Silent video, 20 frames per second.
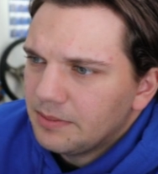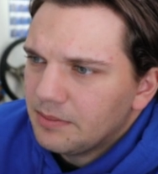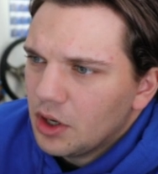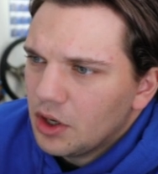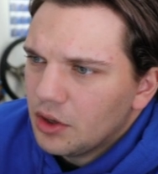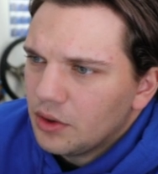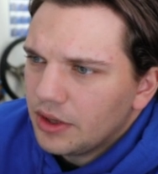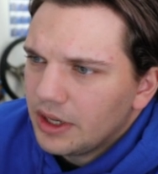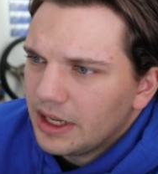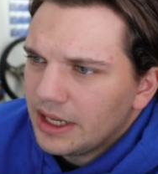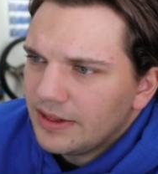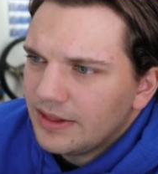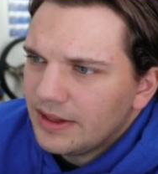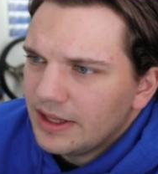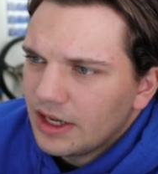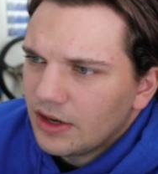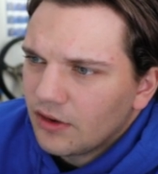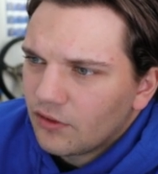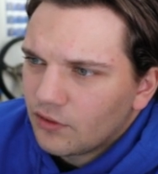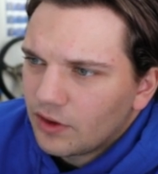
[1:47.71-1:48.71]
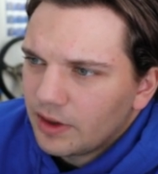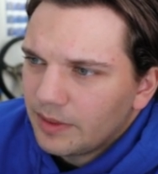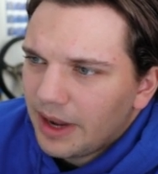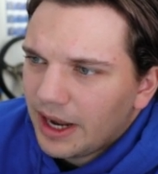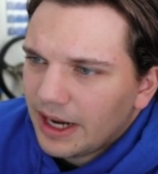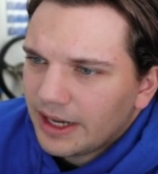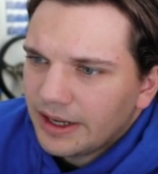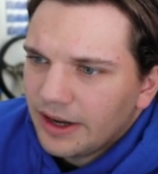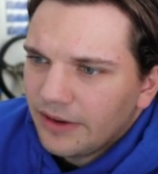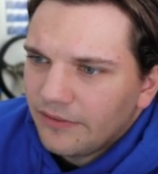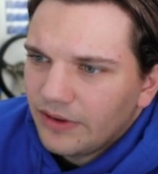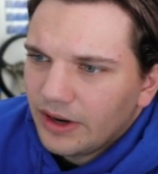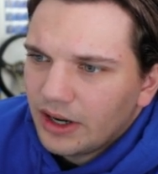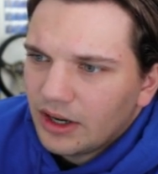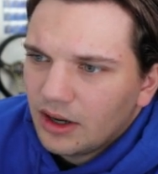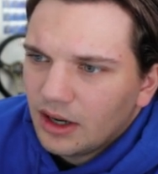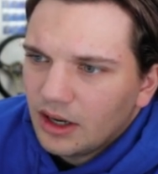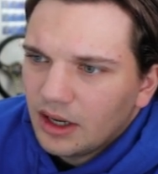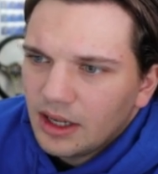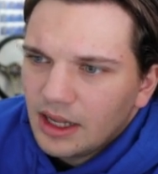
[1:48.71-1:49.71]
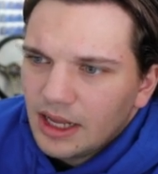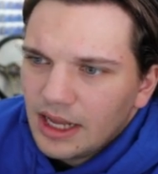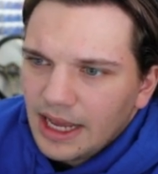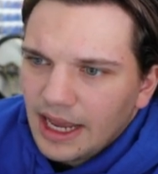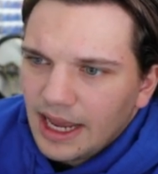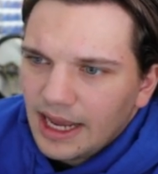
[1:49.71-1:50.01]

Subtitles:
mode in the Rimac Nevera,